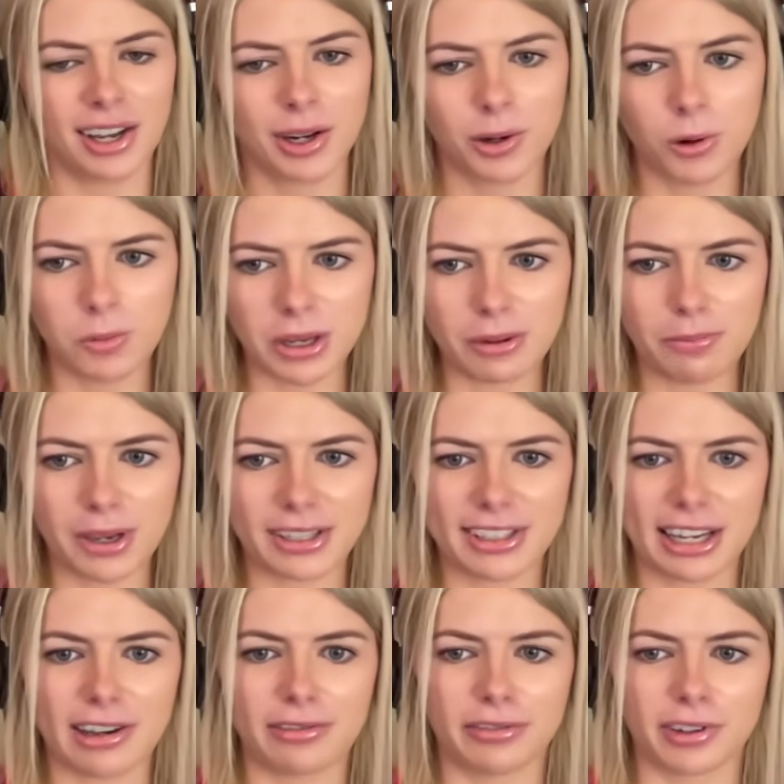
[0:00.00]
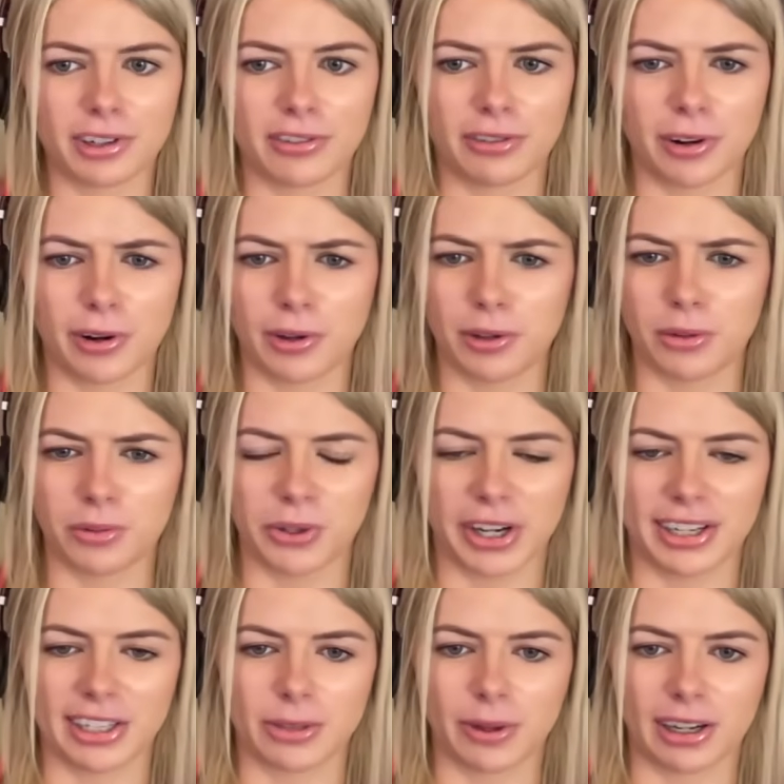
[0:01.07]
Could be a big day for Fergal
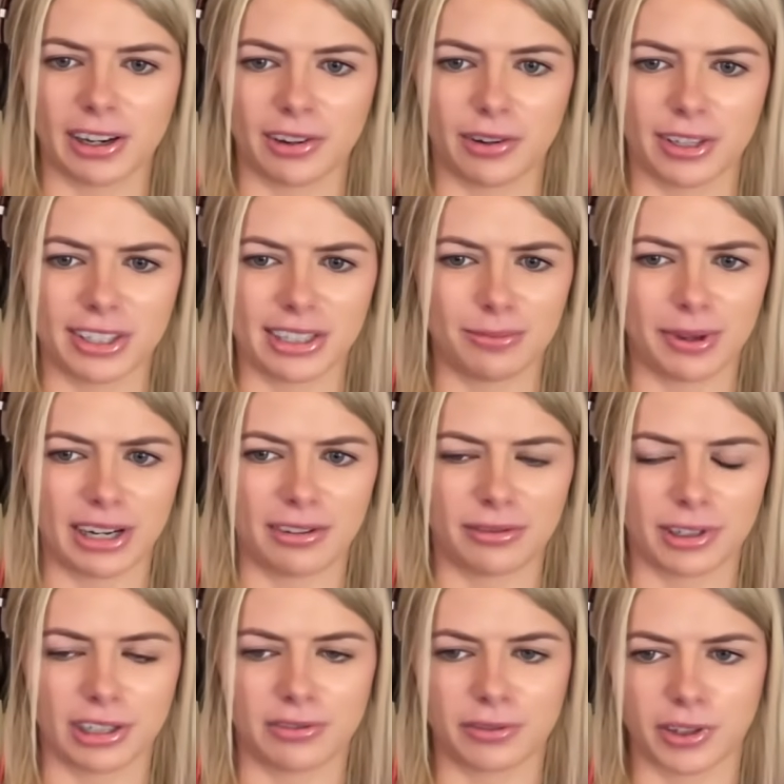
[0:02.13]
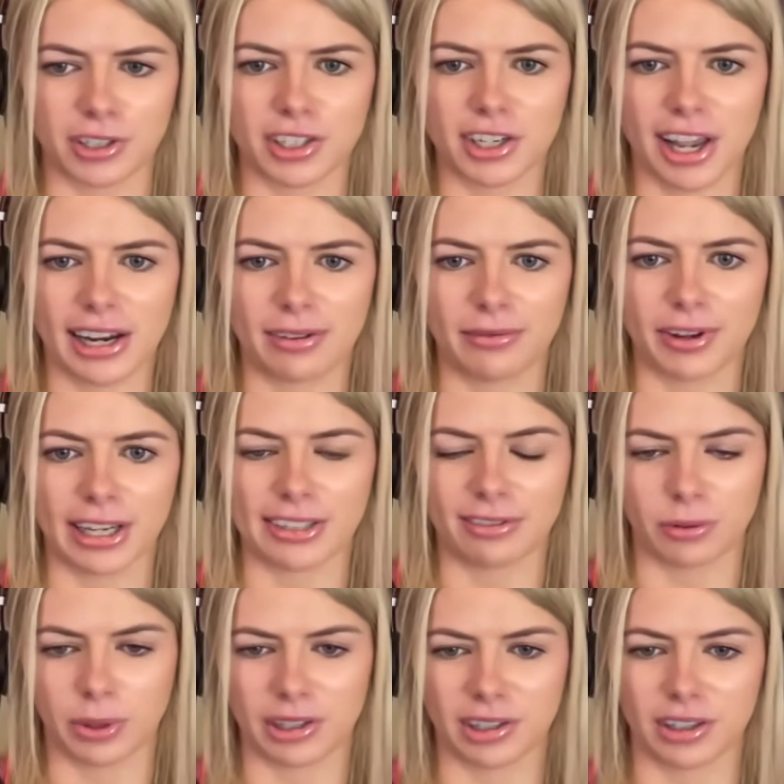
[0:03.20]
O'Brien as well. Of course, he's bidding for his first Cheltenham
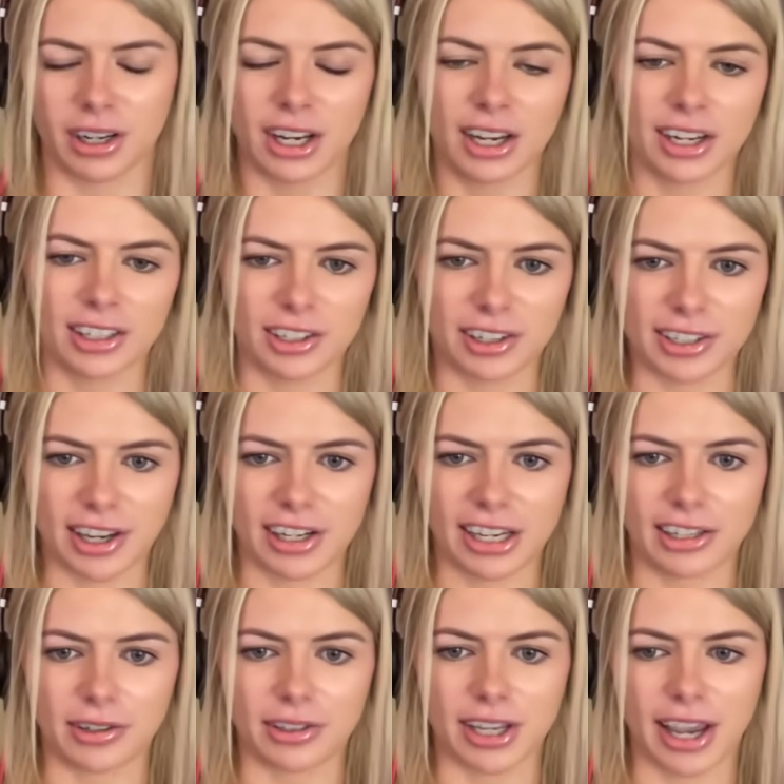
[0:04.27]
Festival winner, Dysart Enos